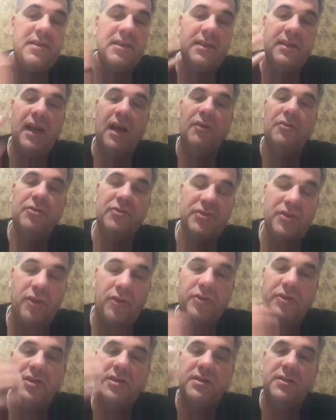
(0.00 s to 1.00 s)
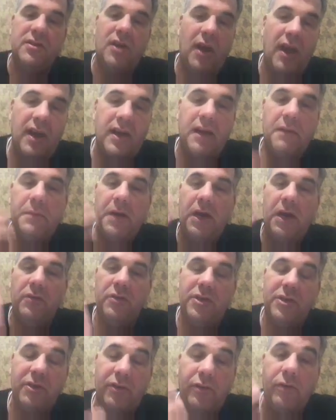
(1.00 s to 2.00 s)
And now there's all this talk about,
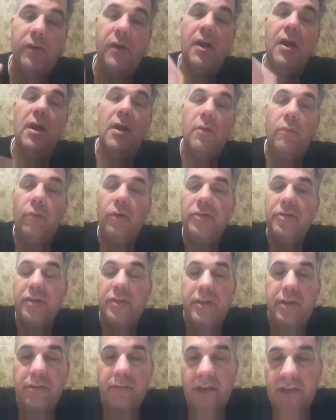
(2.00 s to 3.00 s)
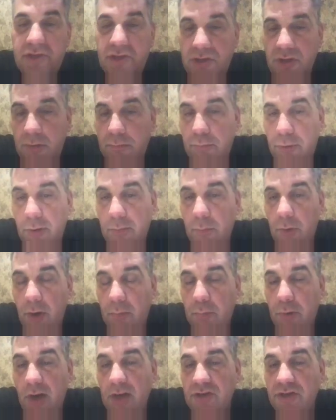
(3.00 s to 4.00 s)
whether the U.S. should put more
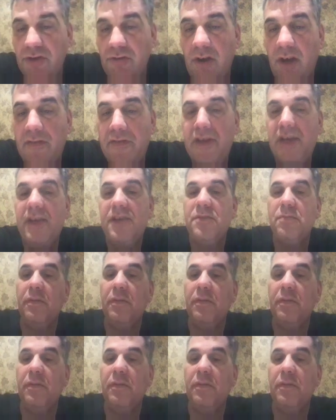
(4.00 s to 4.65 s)
pressure on these.